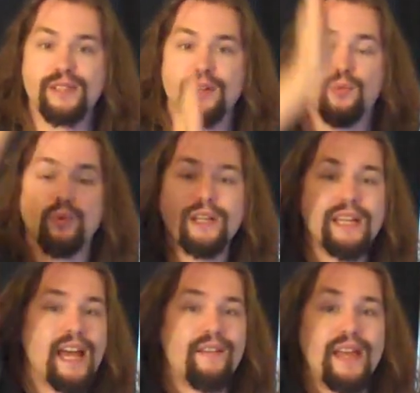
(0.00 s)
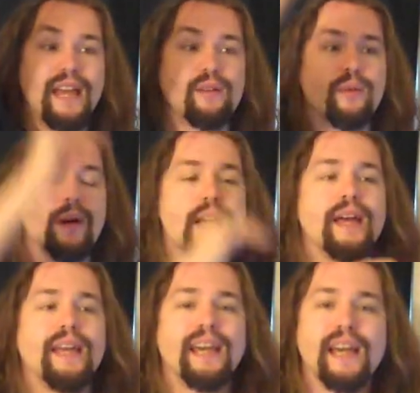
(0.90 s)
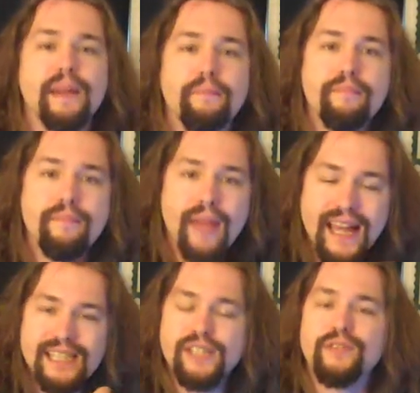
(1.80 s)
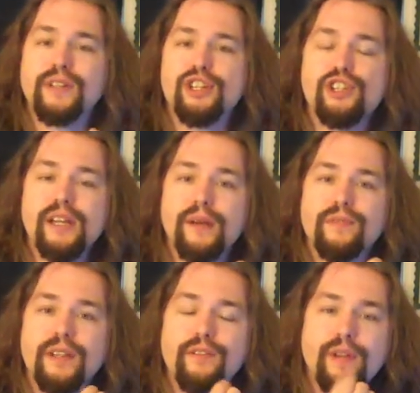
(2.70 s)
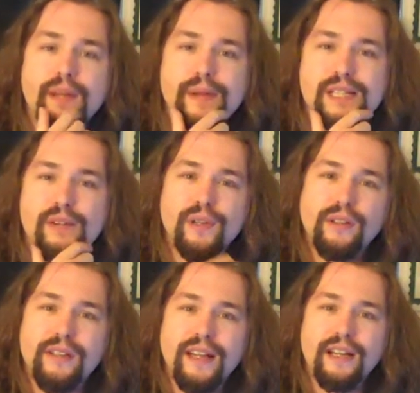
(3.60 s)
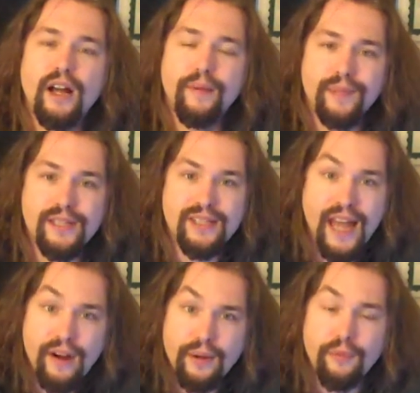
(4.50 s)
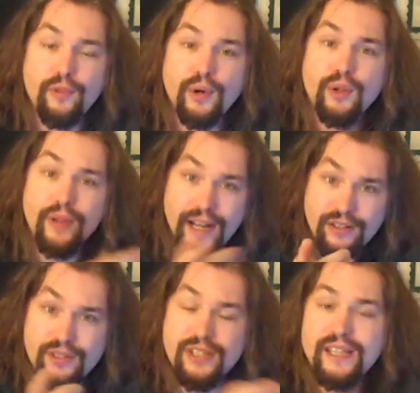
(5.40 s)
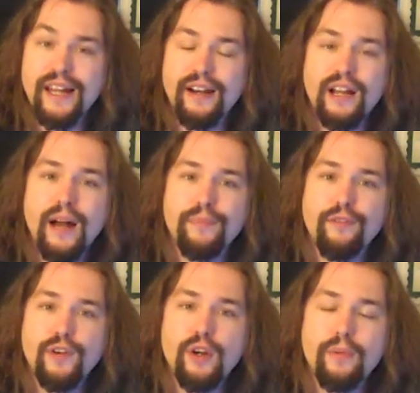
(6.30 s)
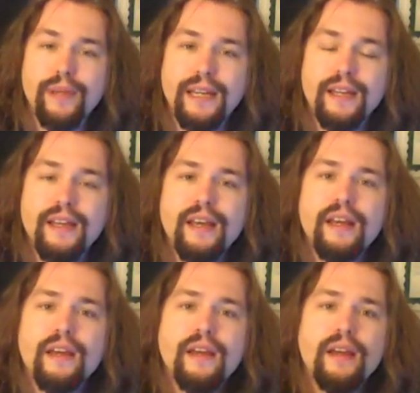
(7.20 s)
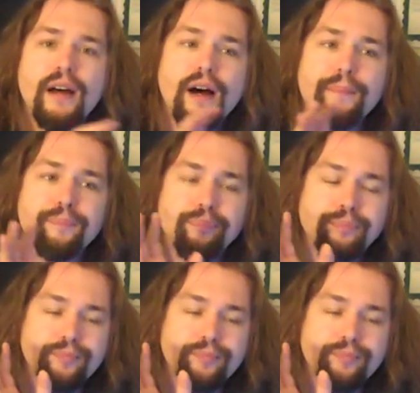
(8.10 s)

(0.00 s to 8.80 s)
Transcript: at a really heavy angle, it can massively shift. And if anybody's ever looked at Compton scattering before, you can actually see that in a Compton photo peak. Um,